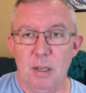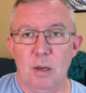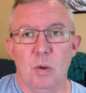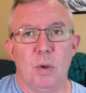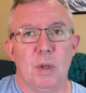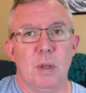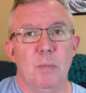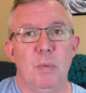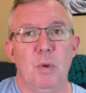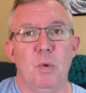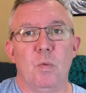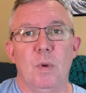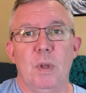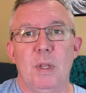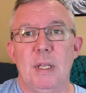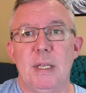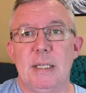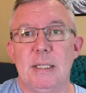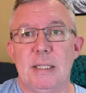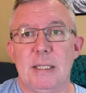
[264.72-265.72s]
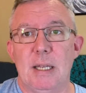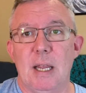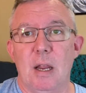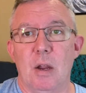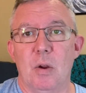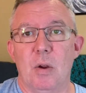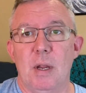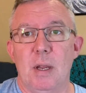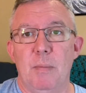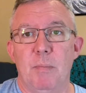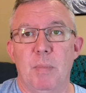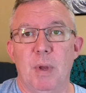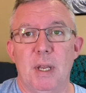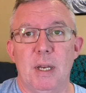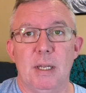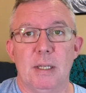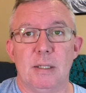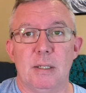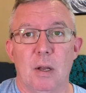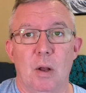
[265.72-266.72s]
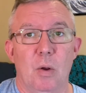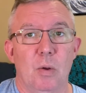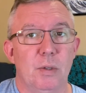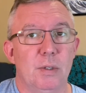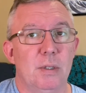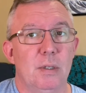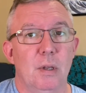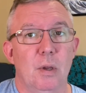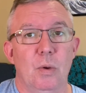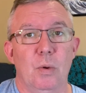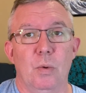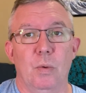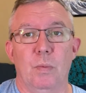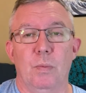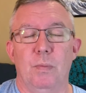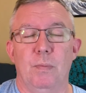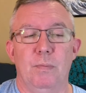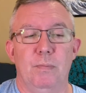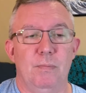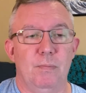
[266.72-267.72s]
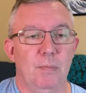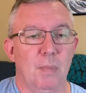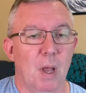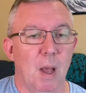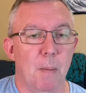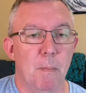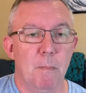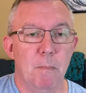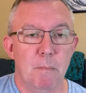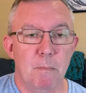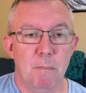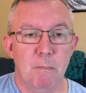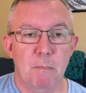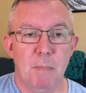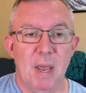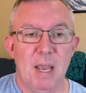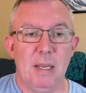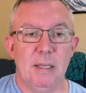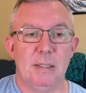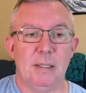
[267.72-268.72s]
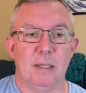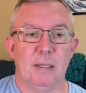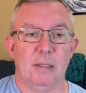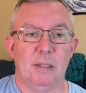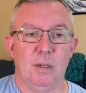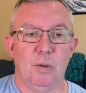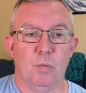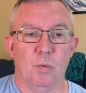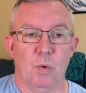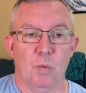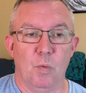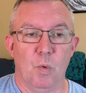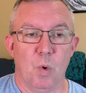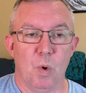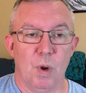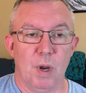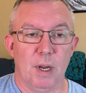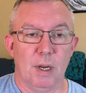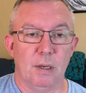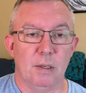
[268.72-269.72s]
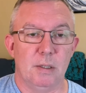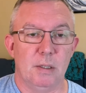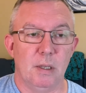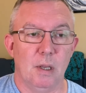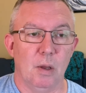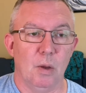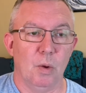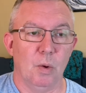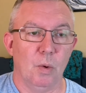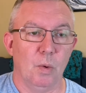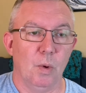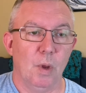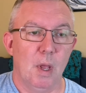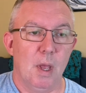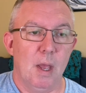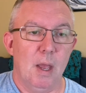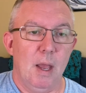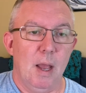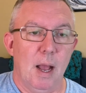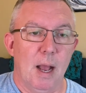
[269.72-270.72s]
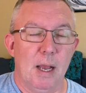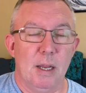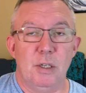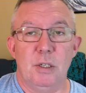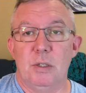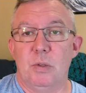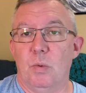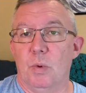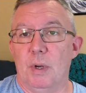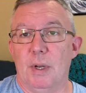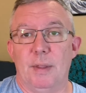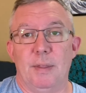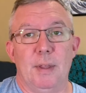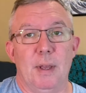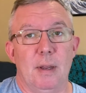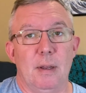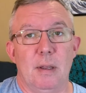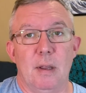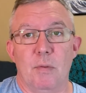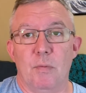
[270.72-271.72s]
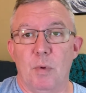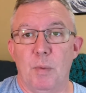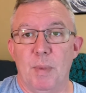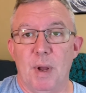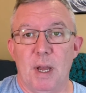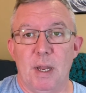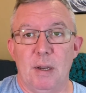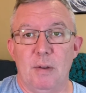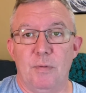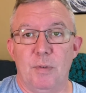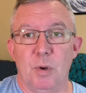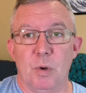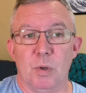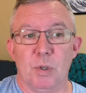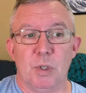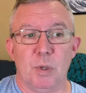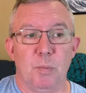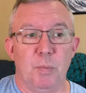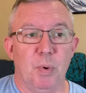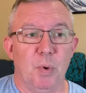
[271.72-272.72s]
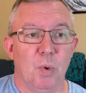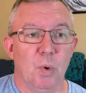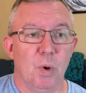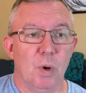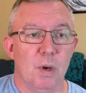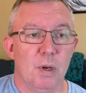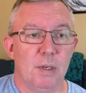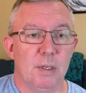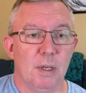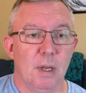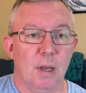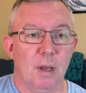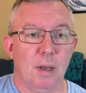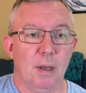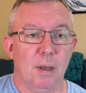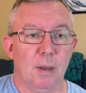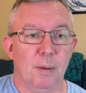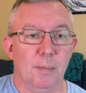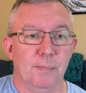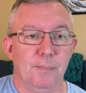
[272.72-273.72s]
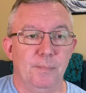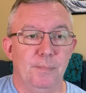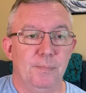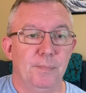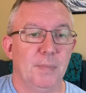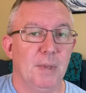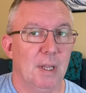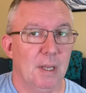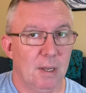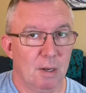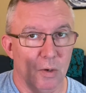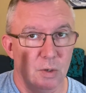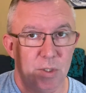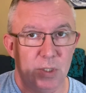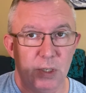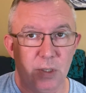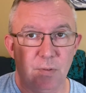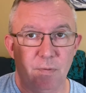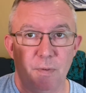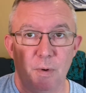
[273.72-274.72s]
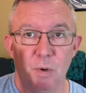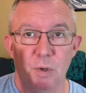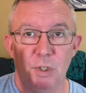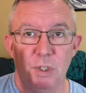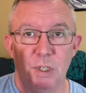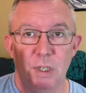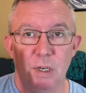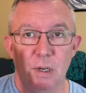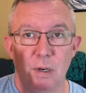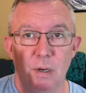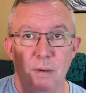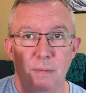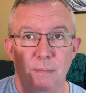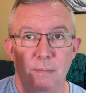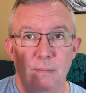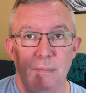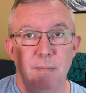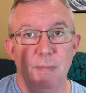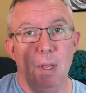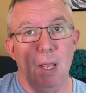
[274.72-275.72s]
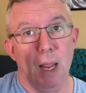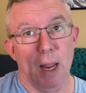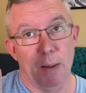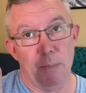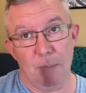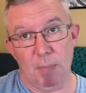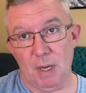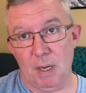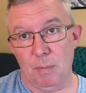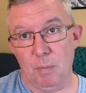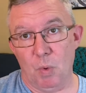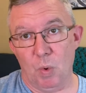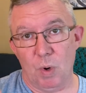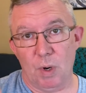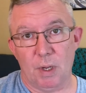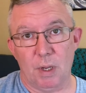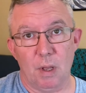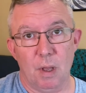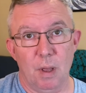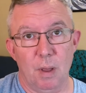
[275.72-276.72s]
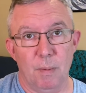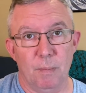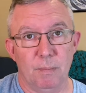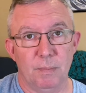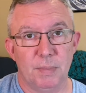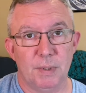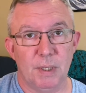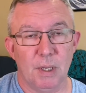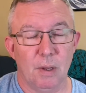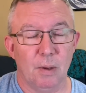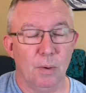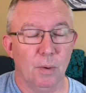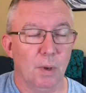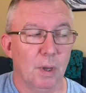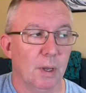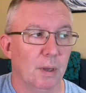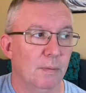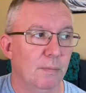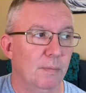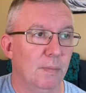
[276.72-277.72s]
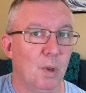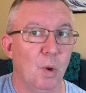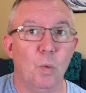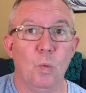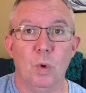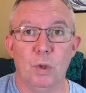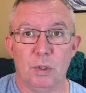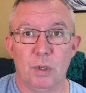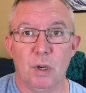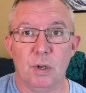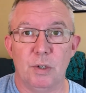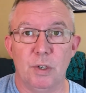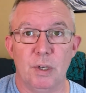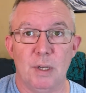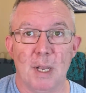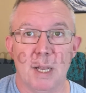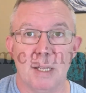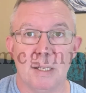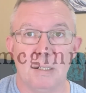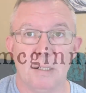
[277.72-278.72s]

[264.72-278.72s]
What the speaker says: can be really scary, but it's also amazingly rewarding. So I just want to thank everybody for your support. Here's to the first year and many more to come. So we'll talk to you guys